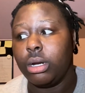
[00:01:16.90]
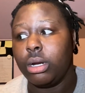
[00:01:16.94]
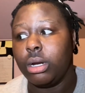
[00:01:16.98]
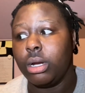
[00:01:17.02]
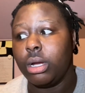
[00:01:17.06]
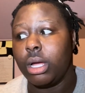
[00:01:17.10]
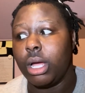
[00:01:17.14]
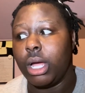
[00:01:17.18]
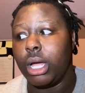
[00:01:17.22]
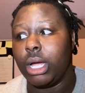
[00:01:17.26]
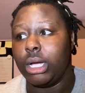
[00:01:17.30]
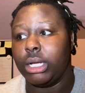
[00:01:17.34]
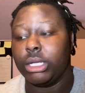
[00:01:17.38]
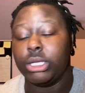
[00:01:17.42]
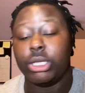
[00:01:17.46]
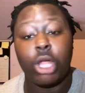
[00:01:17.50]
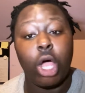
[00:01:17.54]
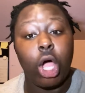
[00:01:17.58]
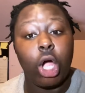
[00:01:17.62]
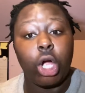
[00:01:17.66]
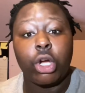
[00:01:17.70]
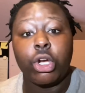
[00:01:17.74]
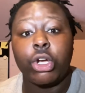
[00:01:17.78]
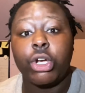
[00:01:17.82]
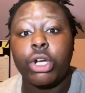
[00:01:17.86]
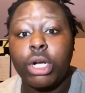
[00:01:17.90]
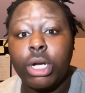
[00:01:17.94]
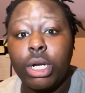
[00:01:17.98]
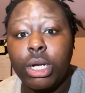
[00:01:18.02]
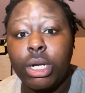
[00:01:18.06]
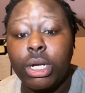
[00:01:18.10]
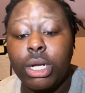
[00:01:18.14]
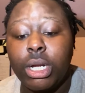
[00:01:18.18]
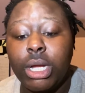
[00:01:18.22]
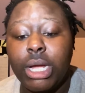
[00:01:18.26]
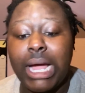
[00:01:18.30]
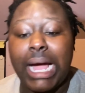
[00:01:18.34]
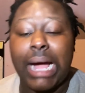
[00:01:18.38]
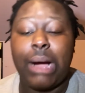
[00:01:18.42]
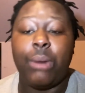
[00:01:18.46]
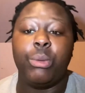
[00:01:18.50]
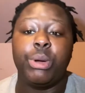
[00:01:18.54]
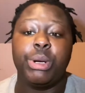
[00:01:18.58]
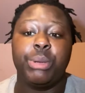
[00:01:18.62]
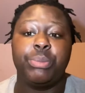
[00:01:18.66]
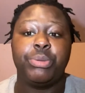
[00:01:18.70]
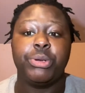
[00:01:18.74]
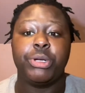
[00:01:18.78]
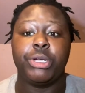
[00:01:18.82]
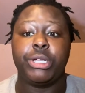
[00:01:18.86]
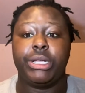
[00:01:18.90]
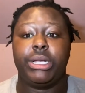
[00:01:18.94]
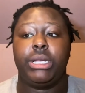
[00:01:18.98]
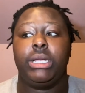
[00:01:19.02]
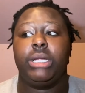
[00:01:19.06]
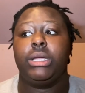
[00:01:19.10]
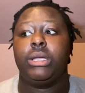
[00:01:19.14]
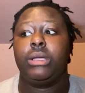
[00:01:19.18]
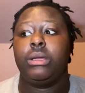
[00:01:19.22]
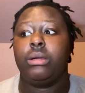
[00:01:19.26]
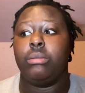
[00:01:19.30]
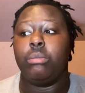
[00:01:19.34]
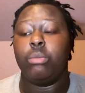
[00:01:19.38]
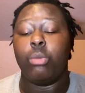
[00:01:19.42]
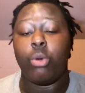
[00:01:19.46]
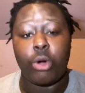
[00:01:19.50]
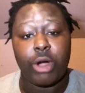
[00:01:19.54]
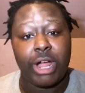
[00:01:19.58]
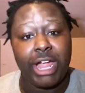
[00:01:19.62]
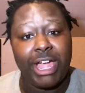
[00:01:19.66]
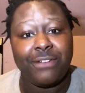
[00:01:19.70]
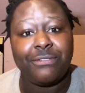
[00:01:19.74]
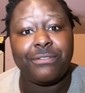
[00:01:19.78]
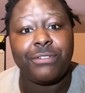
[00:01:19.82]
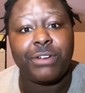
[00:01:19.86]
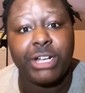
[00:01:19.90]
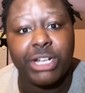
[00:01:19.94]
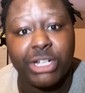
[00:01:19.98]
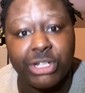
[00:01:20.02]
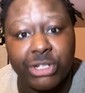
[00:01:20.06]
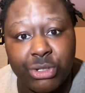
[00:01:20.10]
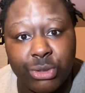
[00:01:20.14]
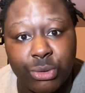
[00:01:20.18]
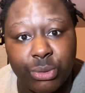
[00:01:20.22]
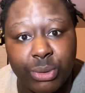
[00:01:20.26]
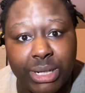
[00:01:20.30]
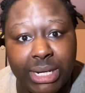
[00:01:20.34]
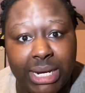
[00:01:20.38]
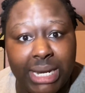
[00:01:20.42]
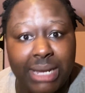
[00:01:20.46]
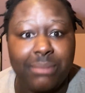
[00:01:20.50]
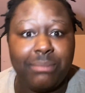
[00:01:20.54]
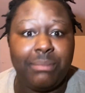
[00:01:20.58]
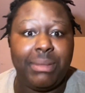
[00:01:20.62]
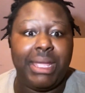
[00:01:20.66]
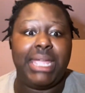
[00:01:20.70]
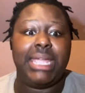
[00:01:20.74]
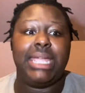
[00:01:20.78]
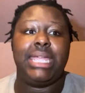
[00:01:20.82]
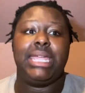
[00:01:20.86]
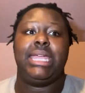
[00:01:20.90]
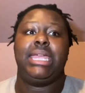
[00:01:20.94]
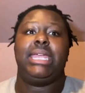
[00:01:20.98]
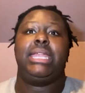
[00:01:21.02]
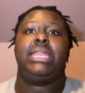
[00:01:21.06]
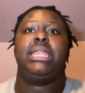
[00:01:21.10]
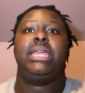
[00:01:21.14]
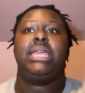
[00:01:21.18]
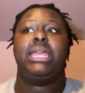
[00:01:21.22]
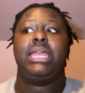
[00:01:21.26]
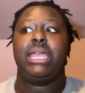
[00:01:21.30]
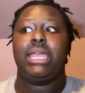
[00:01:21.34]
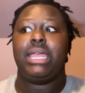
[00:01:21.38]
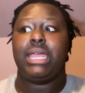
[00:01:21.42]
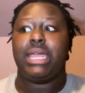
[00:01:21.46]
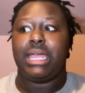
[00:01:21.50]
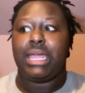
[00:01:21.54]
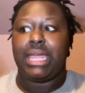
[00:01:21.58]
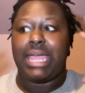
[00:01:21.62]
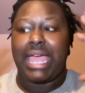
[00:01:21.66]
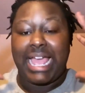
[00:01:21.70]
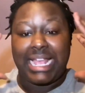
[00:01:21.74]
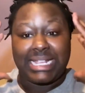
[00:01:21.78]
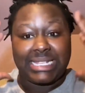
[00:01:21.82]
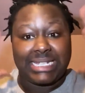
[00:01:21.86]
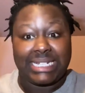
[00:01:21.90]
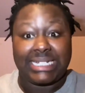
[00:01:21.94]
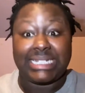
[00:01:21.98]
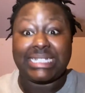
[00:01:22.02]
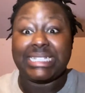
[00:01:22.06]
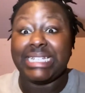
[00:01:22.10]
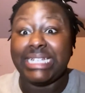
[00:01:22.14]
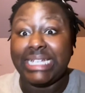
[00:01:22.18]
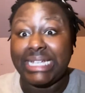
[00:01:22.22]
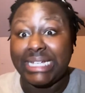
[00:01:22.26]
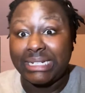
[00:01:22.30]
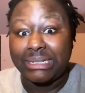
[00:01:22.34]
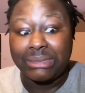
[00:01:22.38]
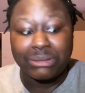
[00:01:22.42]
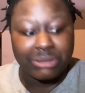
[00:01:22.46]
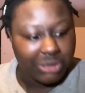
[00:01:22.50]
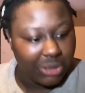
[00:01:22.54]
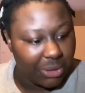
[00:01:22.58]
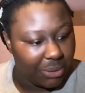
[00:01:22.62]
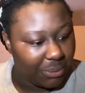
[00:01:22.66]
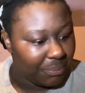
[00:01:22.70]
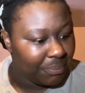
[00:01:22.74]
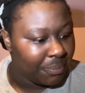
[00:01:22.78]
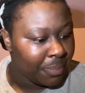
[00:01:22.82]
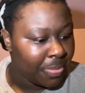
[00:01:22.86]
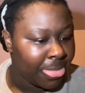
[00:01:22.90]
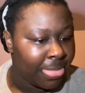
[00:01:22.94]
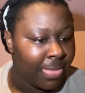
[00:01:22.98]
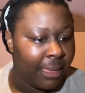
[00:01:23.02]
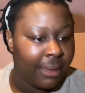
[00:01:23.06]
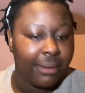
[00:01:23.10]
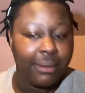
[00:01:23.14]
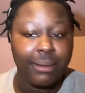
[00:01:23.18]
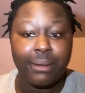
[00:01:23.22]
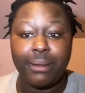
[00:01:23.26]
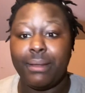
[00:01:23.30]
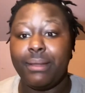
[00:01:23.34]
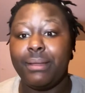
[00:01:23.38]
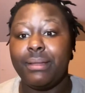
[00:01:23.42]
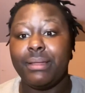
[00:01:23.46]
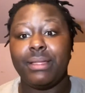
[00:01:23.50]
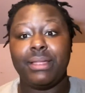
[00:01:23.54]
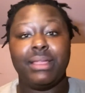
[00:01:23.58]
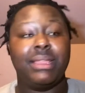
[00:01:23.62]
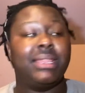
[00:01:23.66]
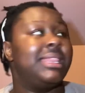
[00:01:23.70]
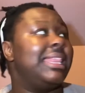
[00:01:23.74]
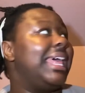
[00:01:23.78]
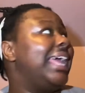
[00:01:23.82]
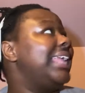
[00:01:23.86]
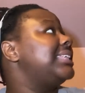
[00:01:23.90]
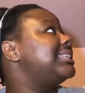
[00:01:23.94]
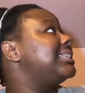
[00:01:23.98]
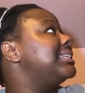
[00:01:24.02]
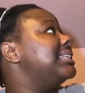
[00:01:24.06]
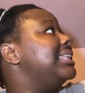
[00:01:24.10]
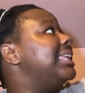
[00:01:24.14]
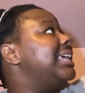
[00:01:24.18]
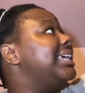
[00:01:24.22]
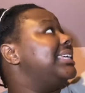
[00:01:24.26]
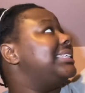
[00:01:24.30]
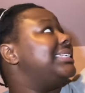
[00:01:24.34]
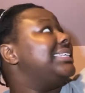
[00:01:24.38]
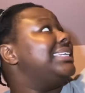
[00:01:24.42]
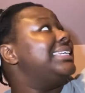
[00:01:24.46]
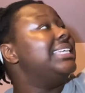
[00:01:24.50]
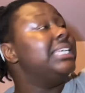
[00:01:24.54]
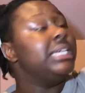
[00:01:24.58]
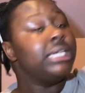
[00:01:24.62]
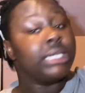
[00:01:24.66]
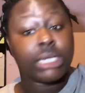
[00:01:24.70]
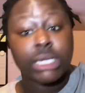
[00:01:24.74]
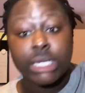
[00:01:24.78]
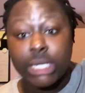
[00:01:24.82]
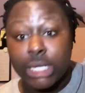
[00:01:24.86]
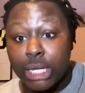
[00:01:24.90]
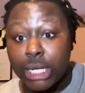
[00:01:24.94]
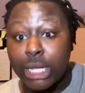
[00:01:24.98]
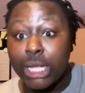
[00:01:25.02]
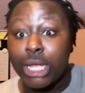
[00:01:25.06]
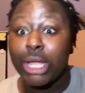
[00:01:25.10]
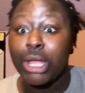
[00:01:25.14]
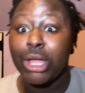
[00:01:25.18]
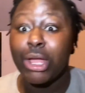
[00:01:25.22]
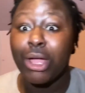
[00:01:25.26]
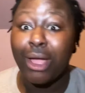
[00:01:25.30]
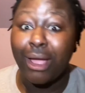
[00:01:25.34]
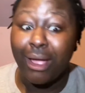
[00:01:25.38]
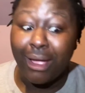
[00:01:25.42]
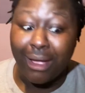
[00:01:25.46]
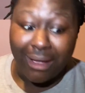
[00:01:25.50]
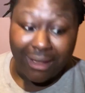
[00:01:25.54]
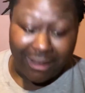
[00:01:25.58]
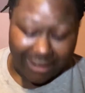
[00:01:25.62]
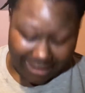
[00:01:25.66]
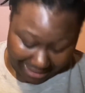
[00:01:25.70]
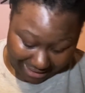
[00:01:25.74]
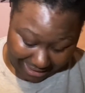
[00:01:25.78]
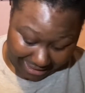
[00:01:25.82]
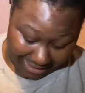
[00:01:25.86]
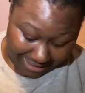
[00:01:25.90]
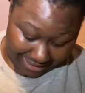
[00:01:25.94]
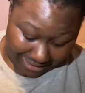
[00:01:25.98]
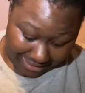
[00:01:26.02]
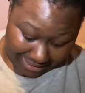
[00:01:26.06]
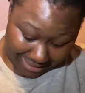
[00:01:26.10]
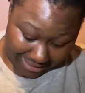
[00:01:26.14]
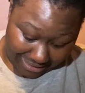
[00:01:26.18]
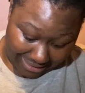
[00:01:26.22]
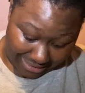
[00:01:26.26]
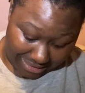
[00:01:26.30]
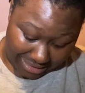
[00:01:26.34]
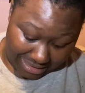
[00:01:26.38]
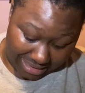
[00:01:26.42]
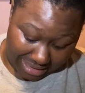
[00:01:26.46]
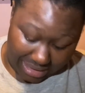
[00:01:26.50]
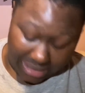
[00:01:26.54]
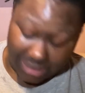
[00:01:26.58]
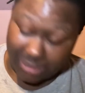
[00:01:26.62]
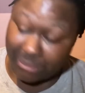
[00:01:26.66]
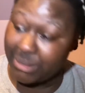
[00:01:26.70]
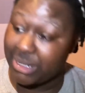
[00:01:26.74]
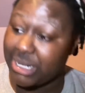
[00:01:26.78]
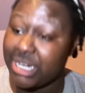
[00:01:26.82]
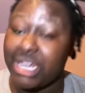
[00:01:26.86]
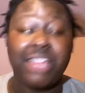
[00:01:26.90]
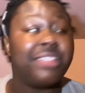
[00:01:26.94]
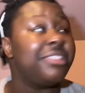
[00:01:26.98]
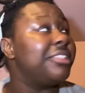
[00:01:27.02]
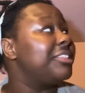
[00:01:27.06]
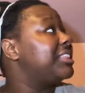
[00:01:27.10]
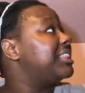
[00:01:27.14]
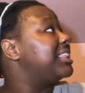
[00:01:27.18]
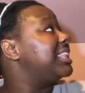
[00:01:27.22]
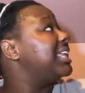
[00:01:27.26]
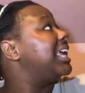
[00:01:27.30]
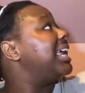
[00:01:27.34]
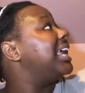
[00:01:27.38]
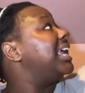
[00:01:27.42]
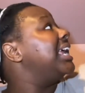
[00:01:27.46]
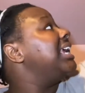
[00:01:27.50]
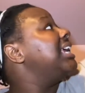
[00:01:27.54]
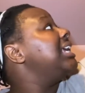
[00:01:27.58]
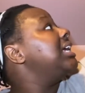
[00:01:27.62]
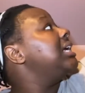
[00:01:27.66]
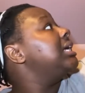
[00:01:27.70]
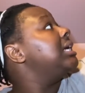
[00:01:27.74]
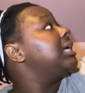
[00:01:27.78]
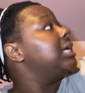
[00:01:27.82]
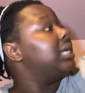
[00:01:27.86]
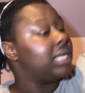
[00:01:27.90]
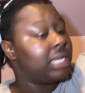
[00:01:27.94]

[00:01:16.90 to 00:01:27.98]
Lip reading: longer, I want to put more effort into it and make it as I see it. So that's a lesson. And another thing,